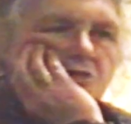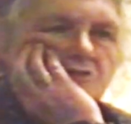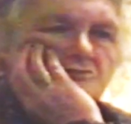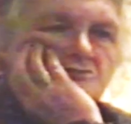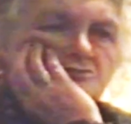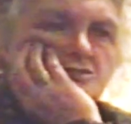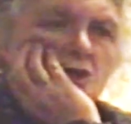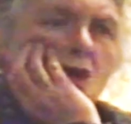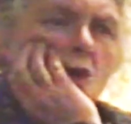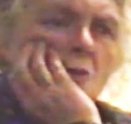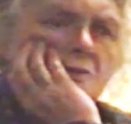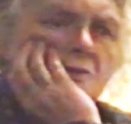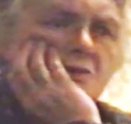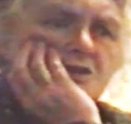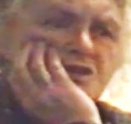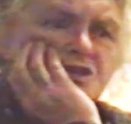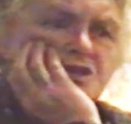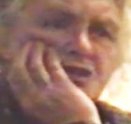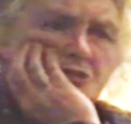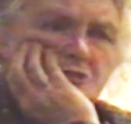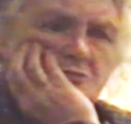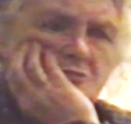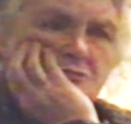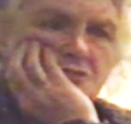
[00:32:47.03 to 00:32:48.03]
But Roman
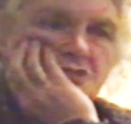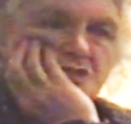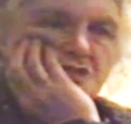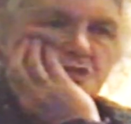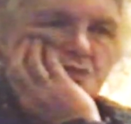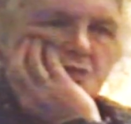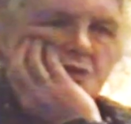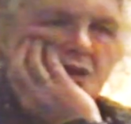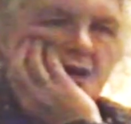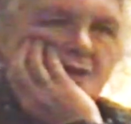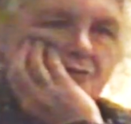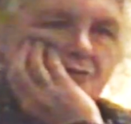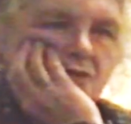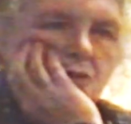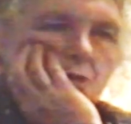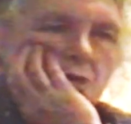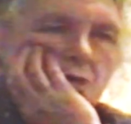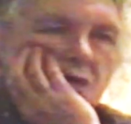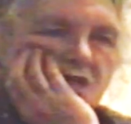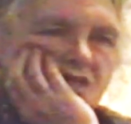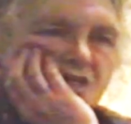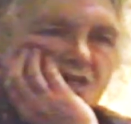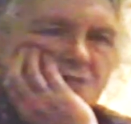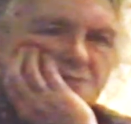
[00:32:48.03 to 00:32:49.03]
soldiers were
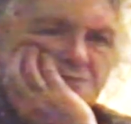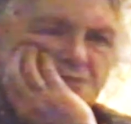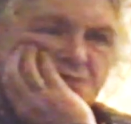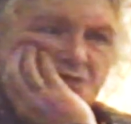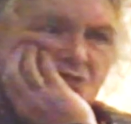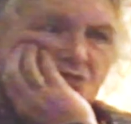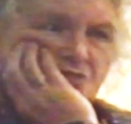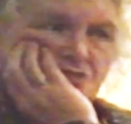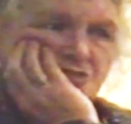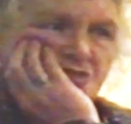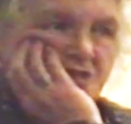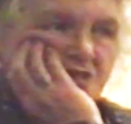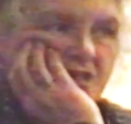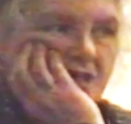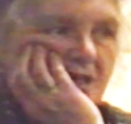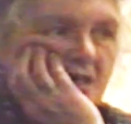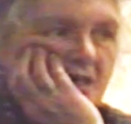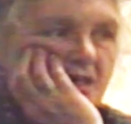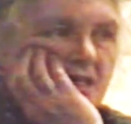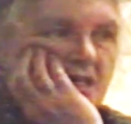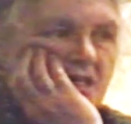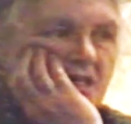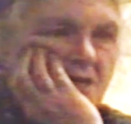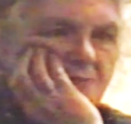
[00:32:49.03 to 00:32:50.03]
everywhere,
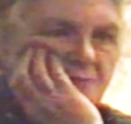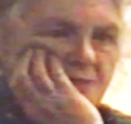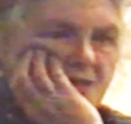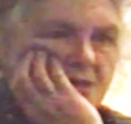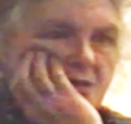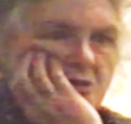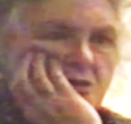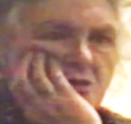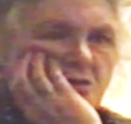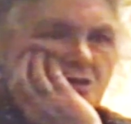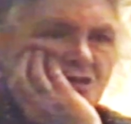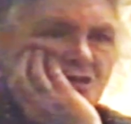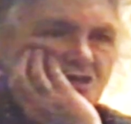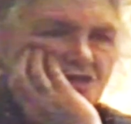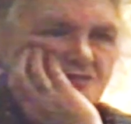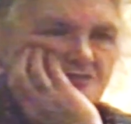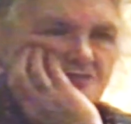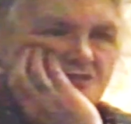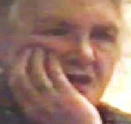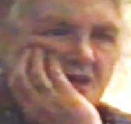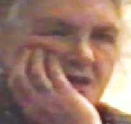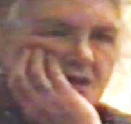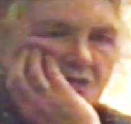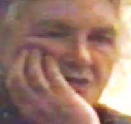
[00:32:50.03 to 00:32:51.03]
supposedly keeping order
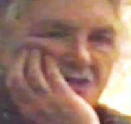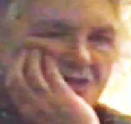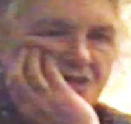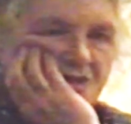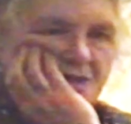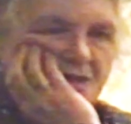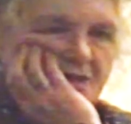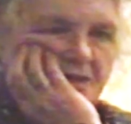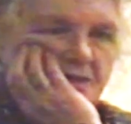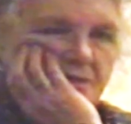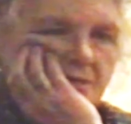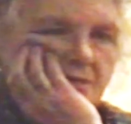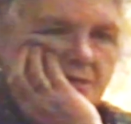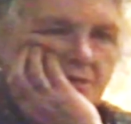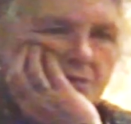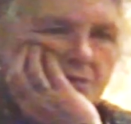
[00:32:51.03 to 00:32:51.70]
around here.